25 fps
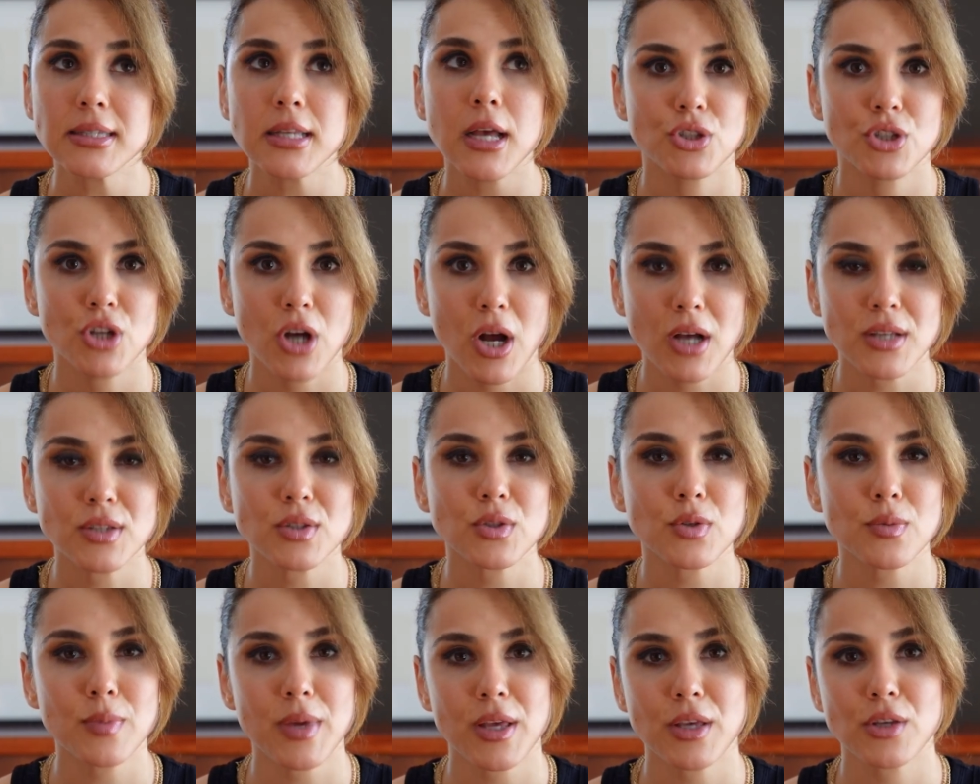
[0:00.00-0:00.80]
just
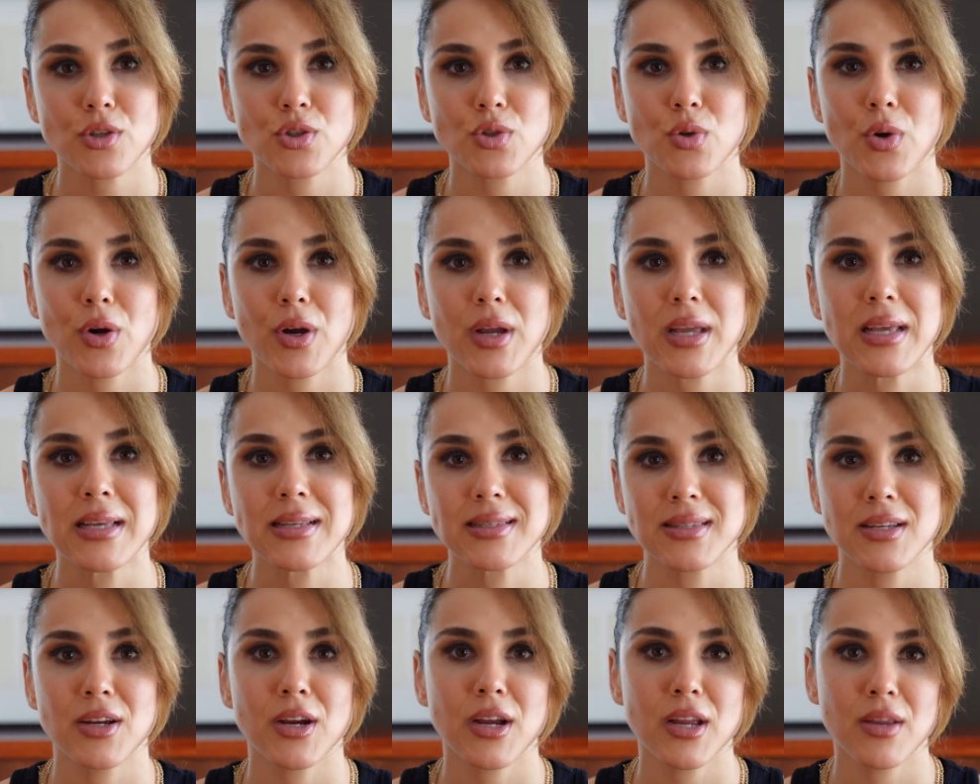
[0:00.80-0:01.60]
to make sure
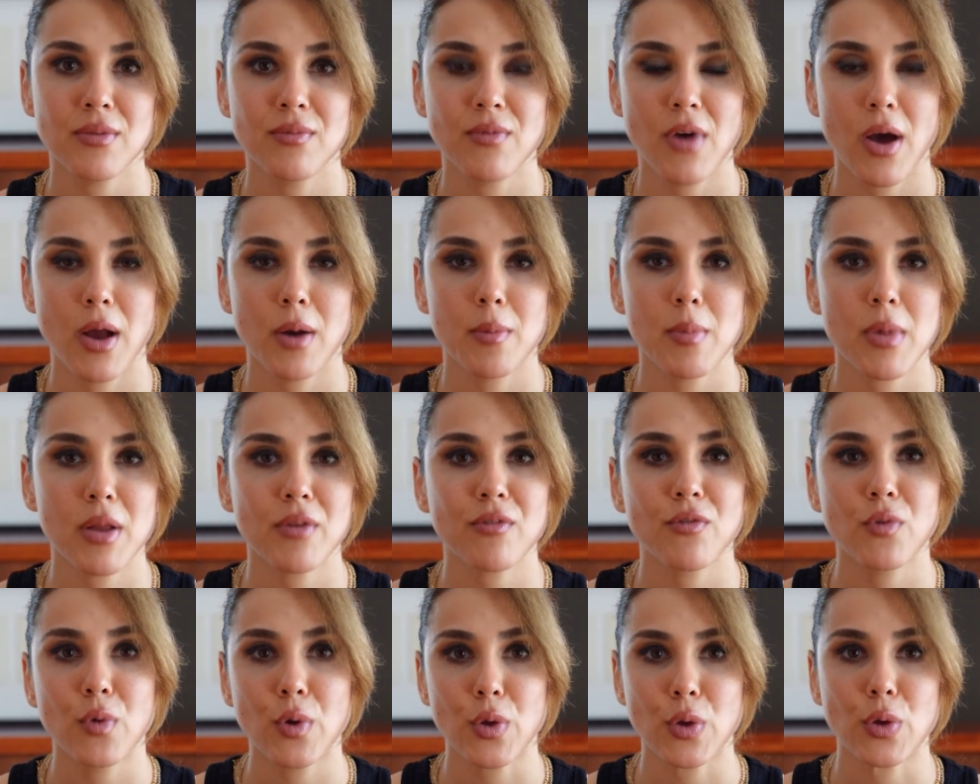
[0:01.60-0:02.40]
easier
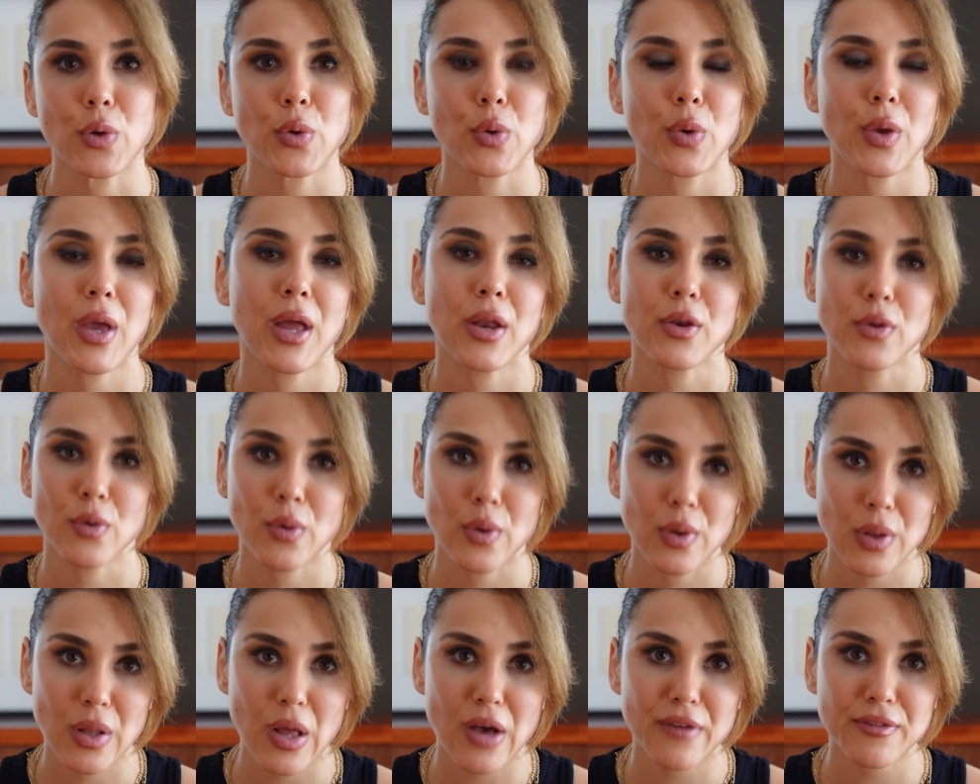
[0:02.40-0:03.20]
environment for you and
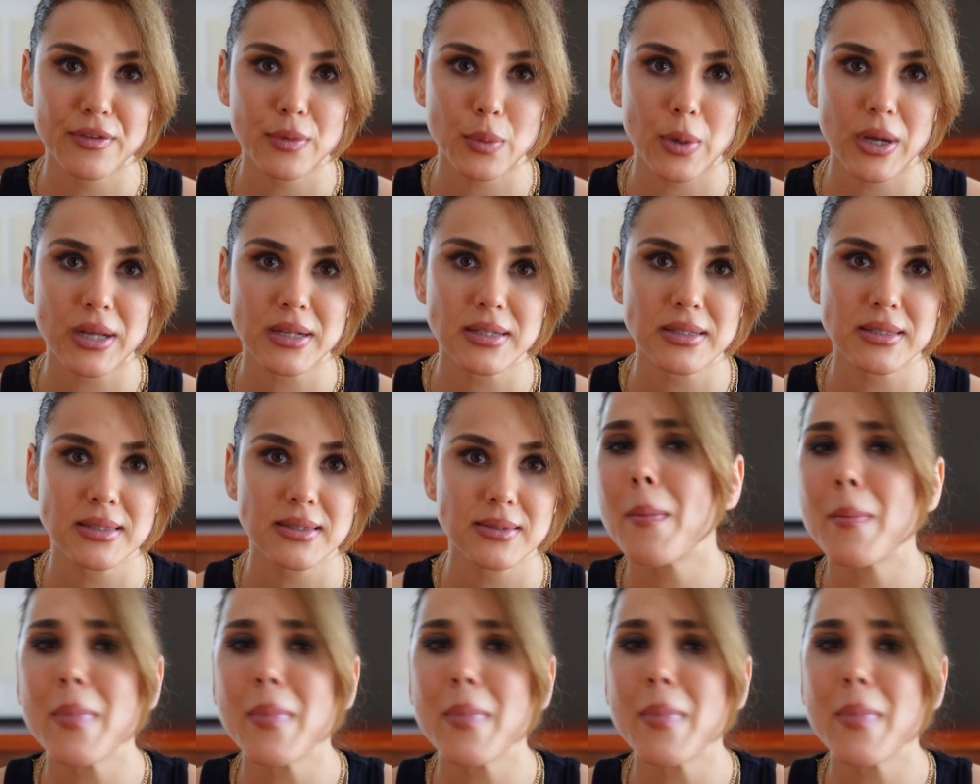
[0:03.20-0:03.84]
your loved ones.